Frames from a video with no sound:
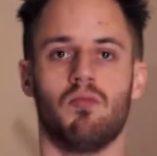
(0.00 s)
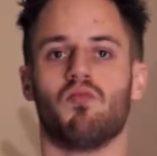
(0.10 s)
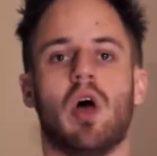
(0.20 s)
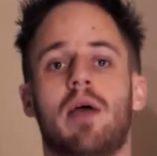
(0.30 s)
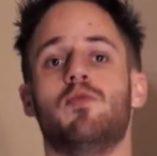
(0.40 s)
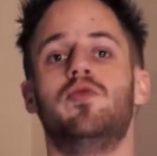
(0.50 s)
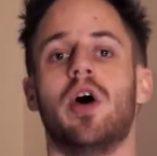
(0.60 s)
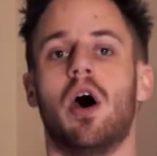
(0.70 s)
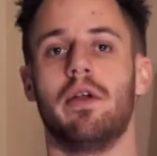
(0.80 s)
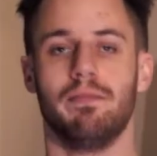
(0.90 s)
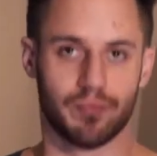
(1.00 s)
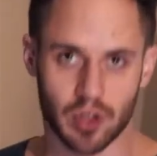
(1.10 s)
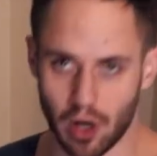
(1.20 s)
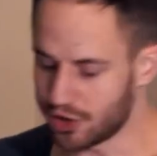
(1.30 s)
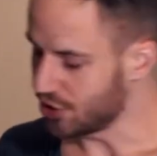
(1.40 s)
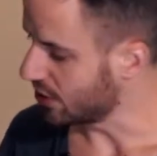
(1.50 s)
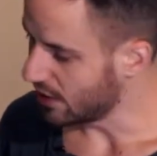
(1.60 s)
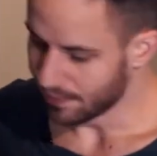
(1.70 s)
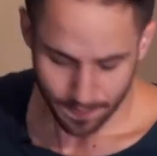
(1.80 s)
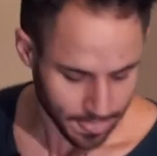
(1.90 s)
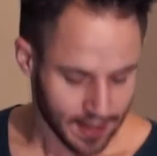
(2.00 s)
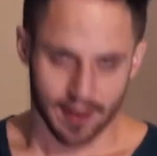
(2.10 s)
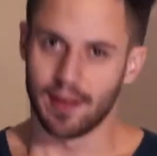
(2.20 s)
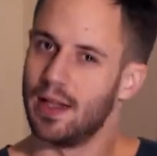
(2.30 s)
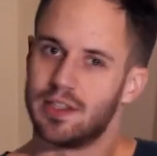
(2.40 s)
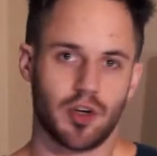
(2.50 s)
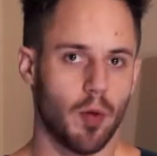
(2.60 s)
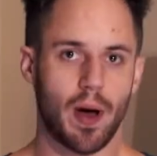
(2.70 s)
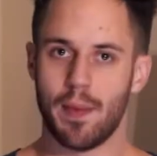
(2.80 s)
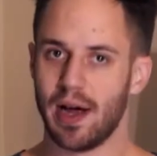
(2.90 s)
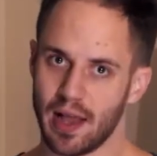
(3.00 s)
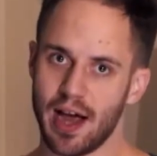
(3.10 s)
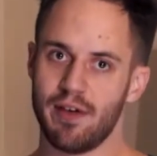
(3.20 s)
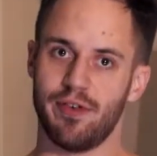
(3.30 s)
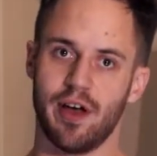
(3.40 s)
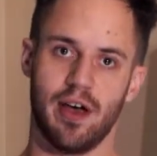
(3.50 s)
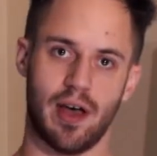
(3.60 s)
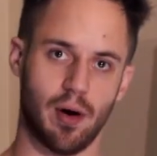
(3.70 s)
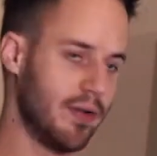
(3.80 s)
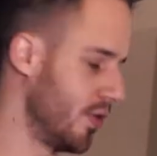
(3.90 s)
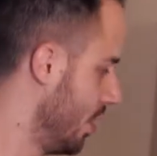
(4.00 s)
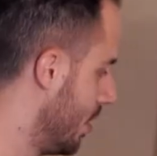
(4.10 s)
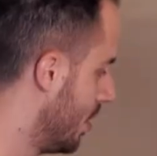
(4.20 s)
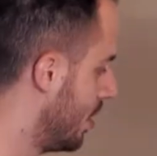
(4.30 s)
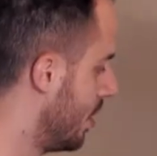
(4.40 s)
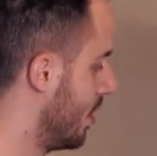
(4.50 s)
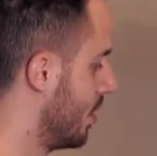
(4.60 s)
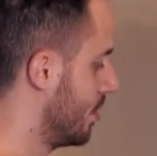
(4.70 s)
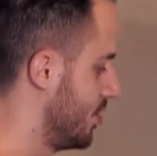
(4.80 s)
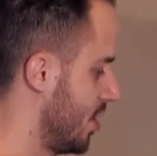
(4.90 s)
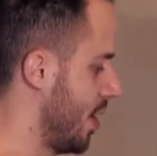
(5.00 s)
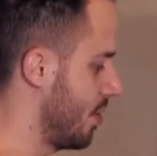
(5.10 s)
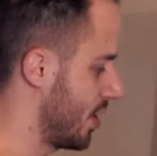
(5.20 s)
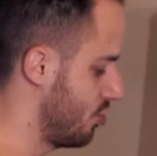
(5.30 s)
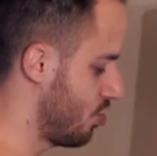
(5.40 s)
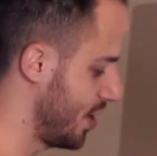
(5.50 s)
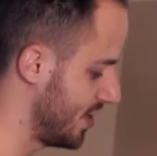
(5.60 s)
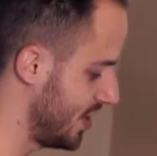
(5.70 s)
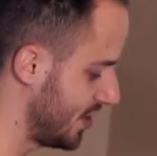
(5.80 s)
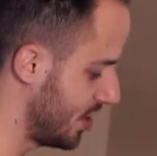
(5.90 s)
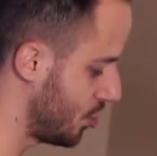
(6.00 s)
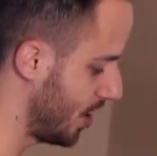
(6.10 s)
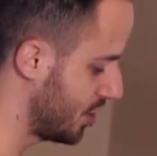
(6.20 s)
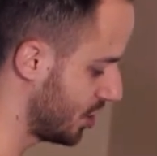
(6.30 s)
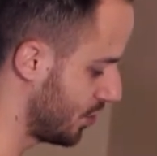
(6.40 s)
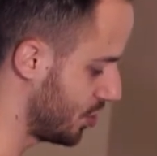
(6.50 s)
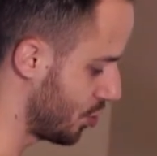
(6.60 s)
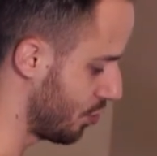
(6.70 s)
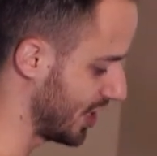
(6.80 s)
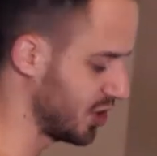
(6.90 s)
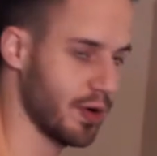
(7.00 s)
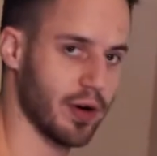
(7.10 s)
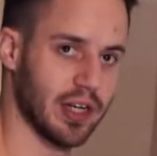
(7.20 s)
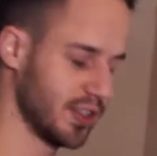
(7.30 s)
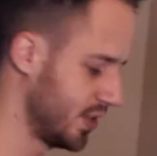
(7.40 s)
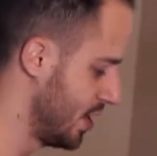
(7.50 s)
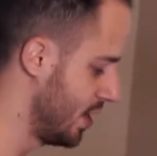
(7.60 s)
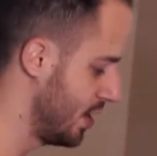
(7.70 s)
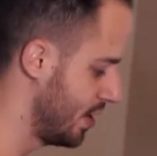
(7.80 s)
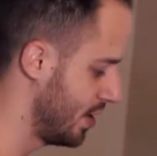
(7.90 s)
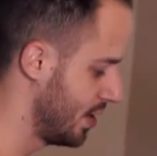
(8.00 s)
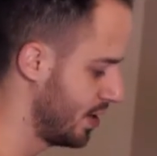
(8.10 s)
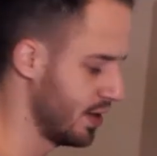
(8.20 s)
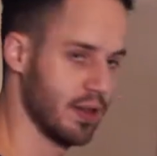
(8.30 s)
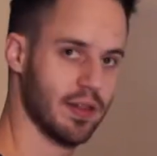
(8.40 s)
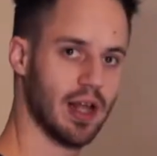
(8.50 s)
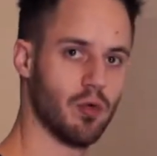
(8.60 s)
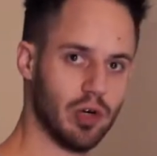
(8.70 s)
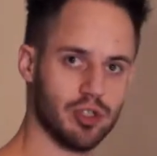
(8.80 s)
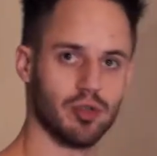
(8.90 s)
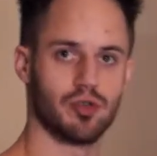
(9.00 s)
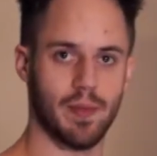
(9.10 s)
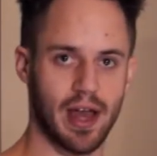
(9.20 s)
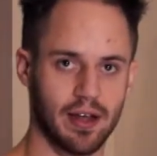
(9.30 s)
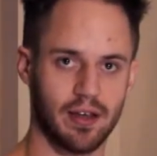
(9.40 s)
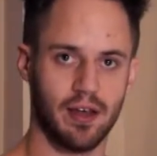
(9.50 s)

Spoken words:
I moved on, consciously, let's go about my life. However, you somehow get drawn into these situations for you to re-experience that original traumatic